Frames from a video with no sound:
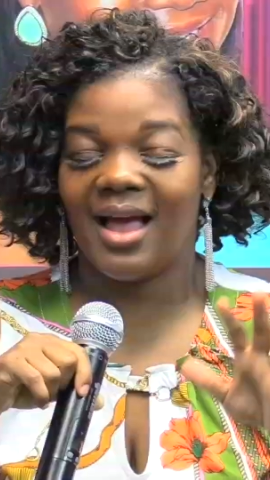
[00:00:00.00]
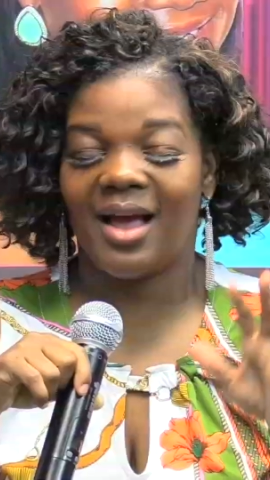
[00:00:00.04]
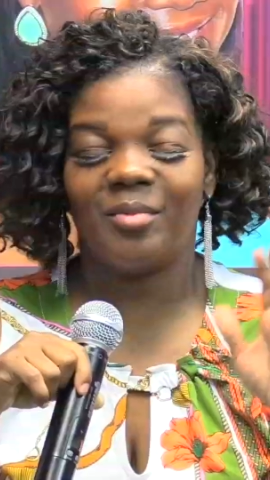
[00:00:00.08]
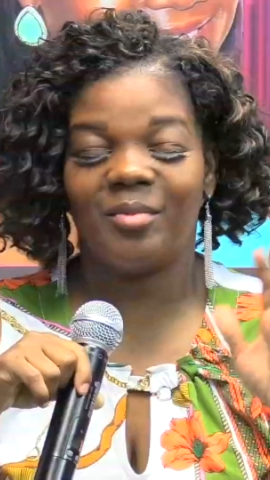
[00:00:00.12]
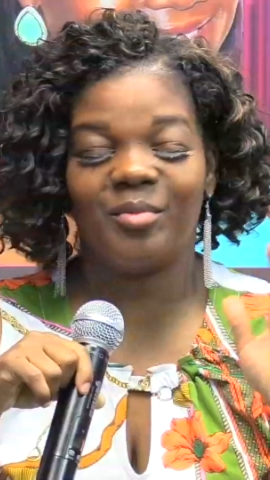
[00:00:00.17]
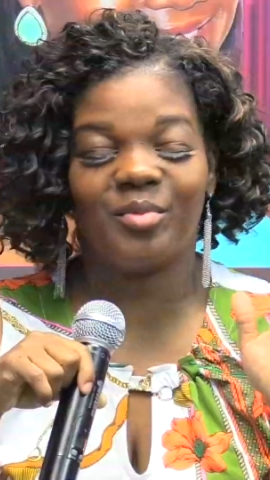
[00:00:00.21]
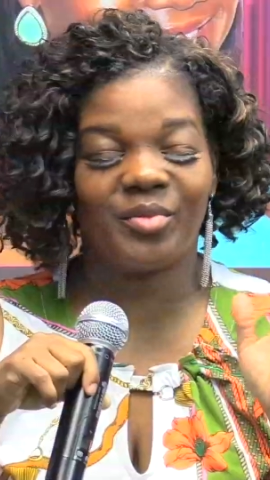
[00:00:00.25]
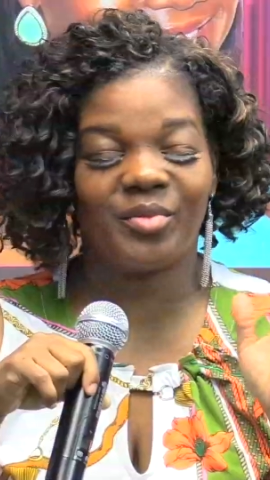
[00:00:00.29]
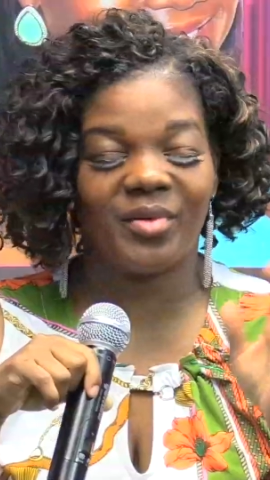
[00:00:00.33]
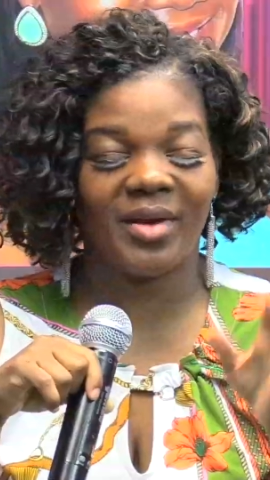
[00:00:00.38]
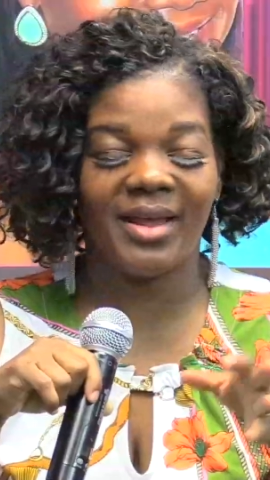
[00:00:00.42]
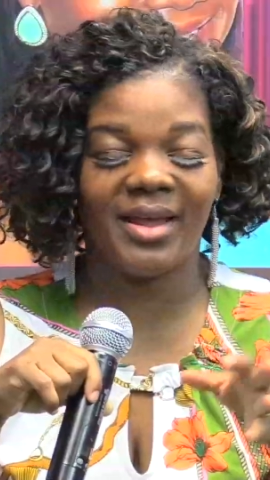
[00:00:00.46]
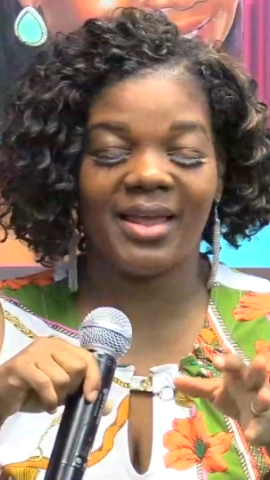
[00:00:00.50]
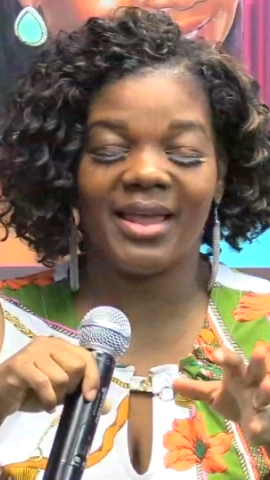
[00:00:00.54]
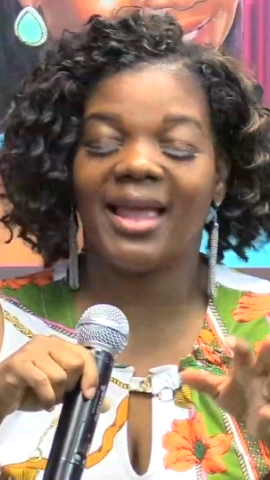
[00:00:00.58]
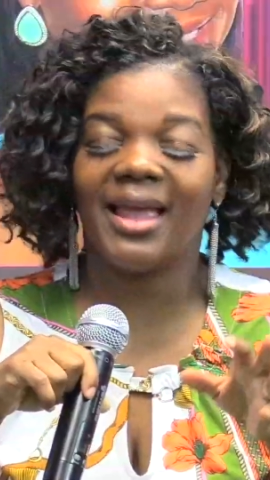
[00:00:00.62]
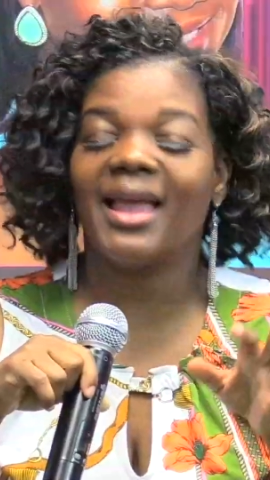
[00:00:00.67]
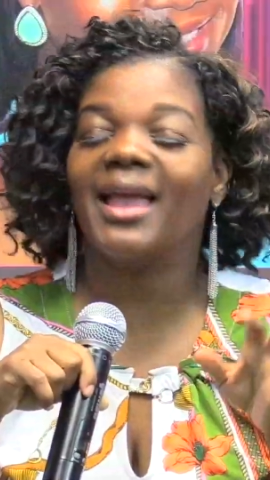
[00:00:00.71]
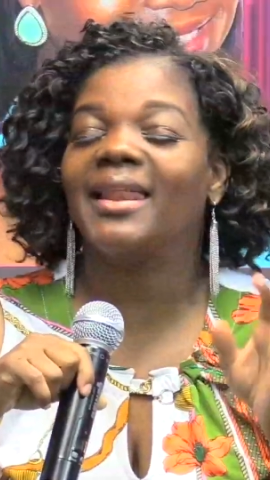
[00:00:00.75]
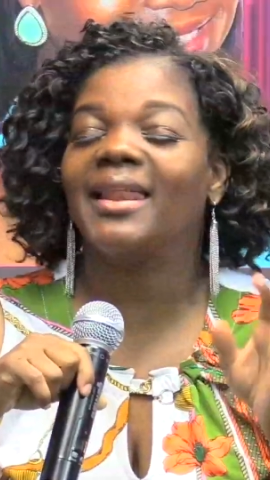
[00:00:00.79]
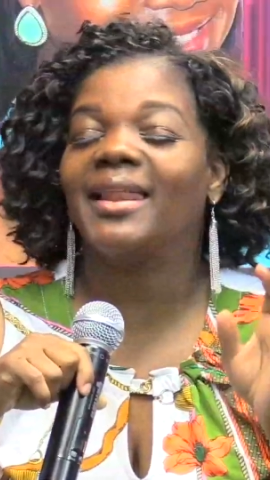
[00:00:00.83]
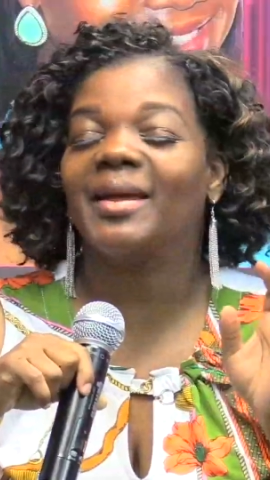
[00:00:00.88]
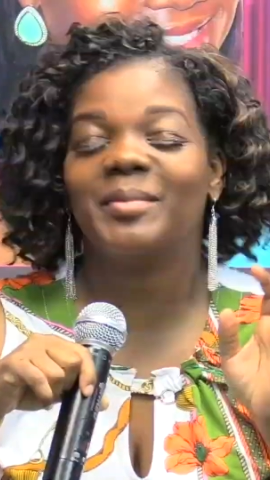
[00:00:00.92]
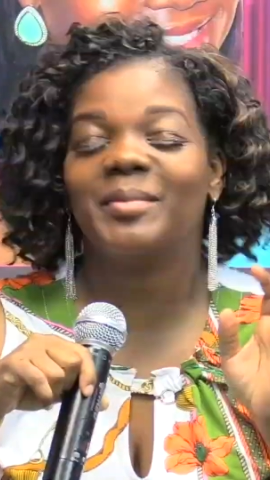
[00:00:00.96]
I'm praying
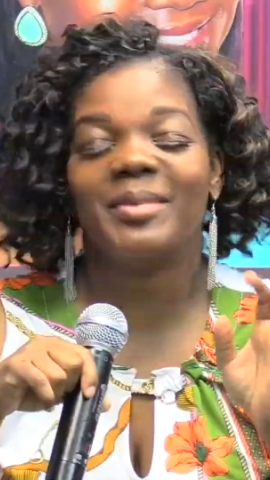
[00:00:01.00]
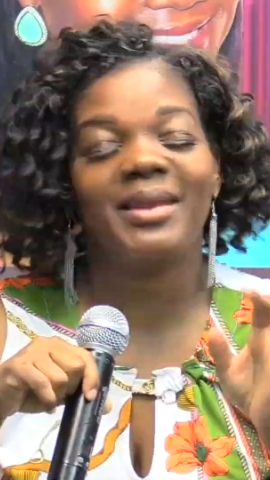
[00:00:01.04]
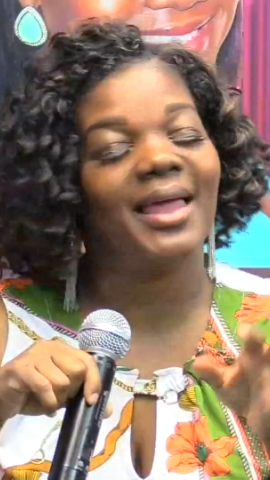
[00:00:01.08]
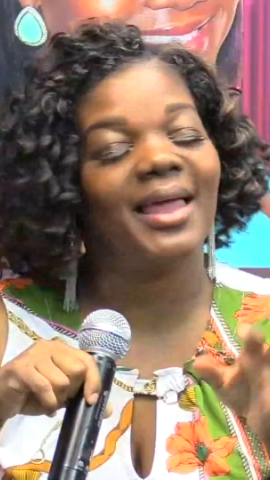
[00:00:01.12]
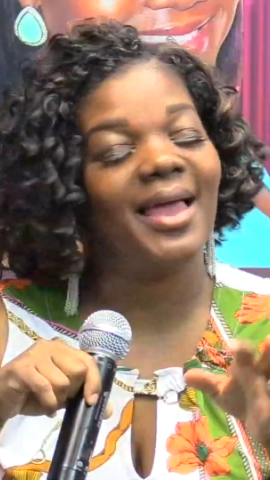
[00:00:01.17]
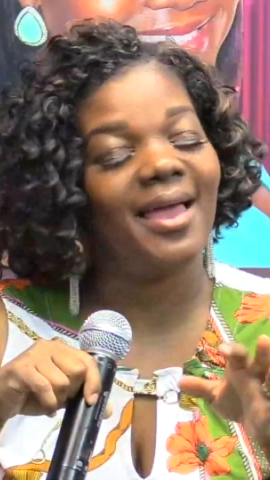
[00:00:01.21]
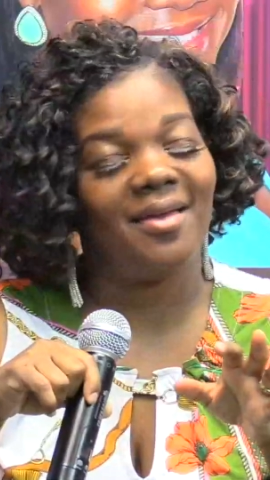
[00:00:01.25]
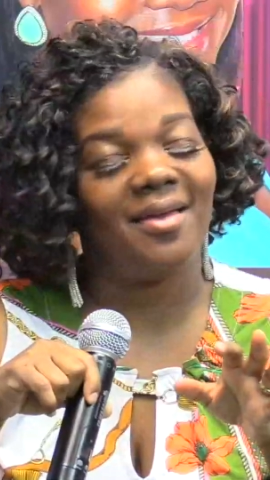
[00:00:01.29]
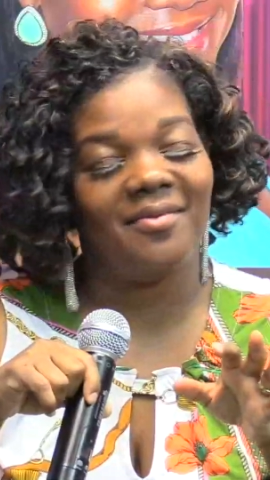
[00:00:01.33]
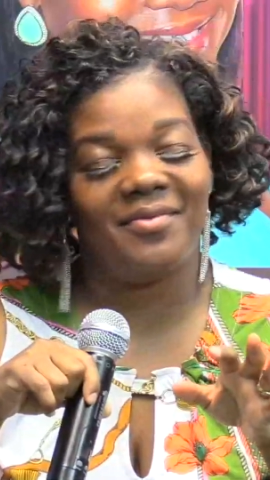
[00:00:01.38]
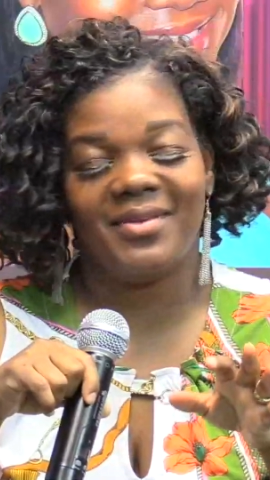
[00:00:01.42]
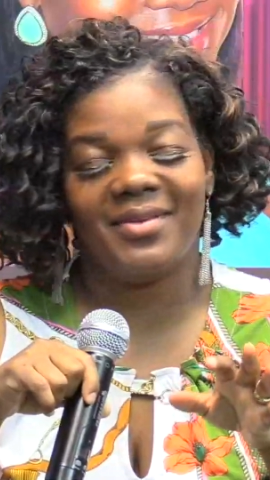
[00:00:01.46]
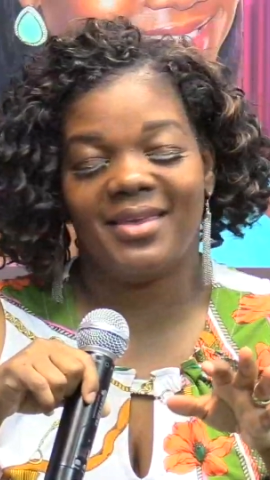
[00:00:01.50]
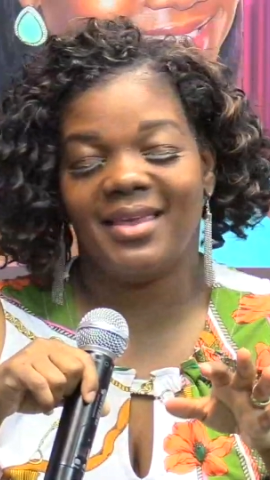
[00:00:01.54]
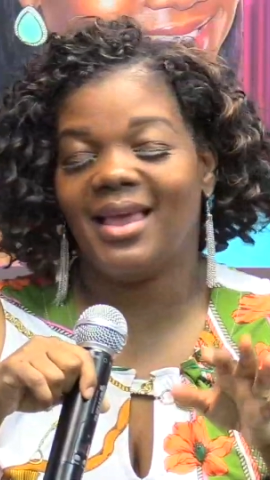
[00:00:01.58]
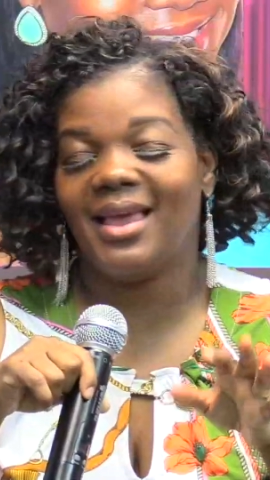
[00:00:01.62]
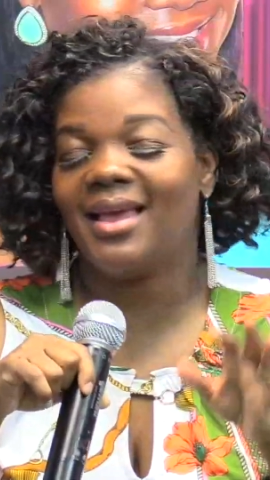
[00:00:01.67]
and I'm laughing